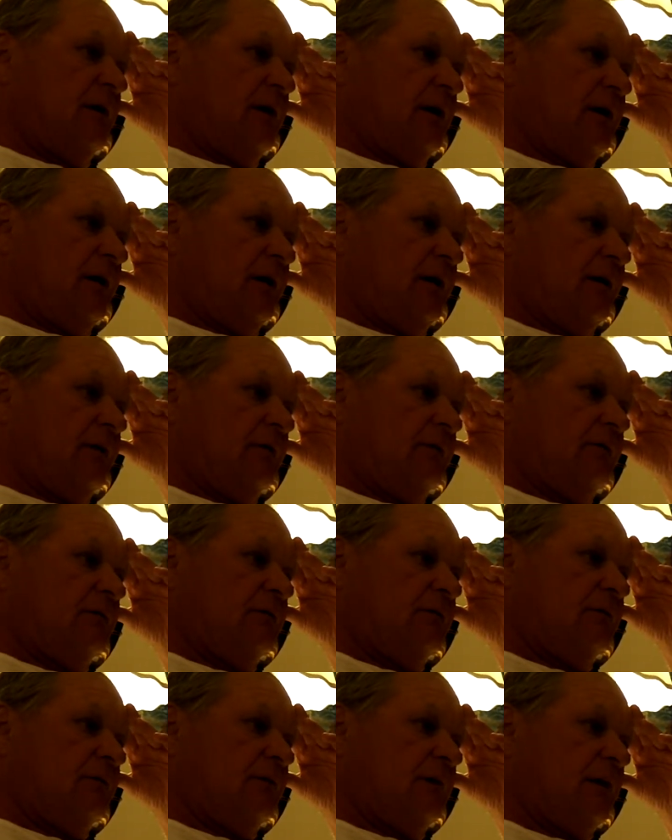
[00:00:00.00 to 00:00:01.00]

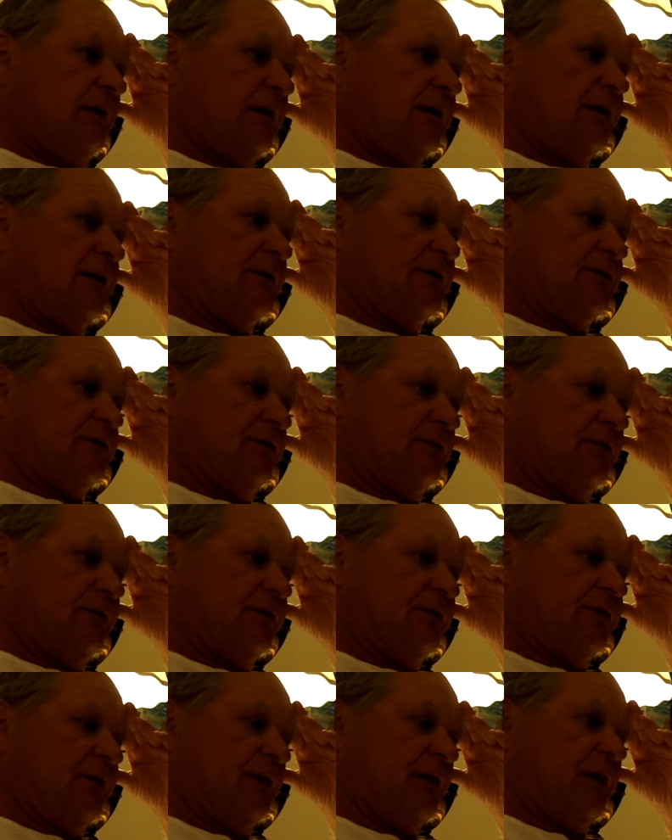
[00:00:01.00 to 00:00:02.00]
I guess you
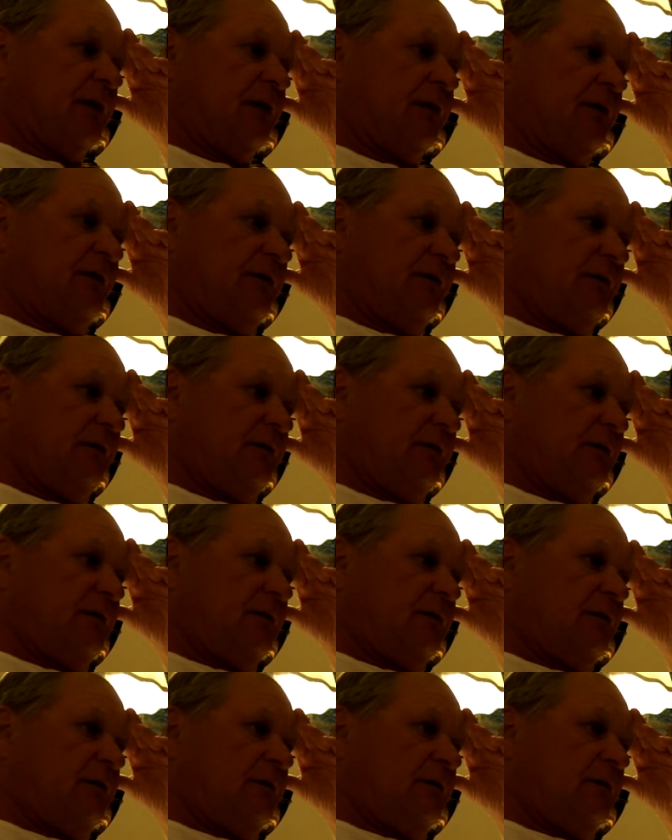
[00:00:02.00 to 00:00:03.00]
could say
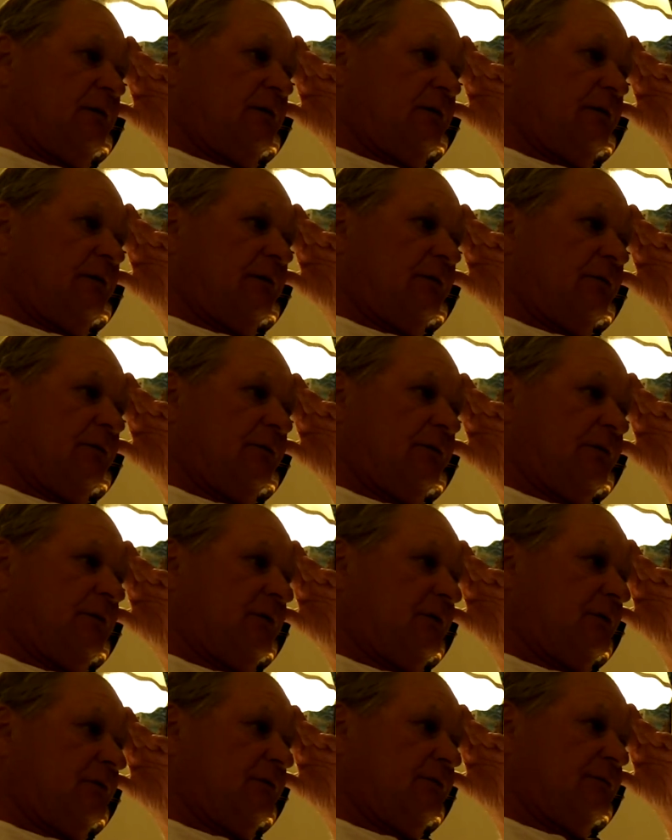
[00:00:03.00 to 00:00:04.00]
that when
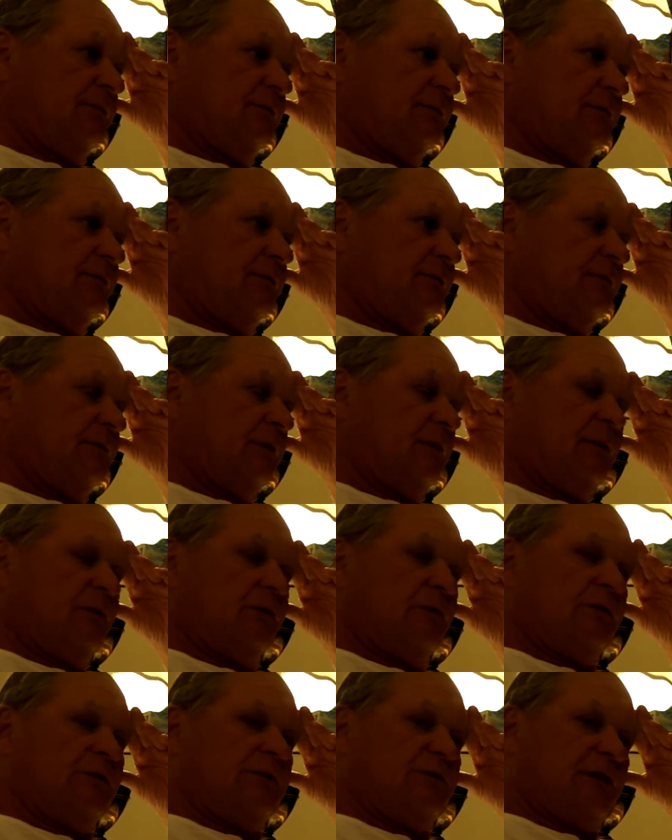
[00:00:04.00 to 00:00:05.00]
the
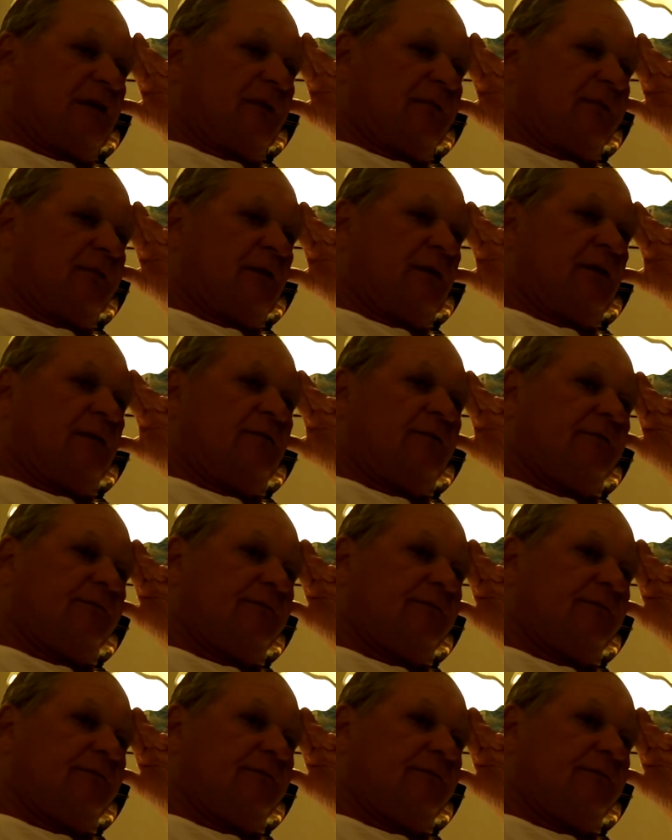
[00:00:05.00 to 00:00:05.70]
Lord stepped in.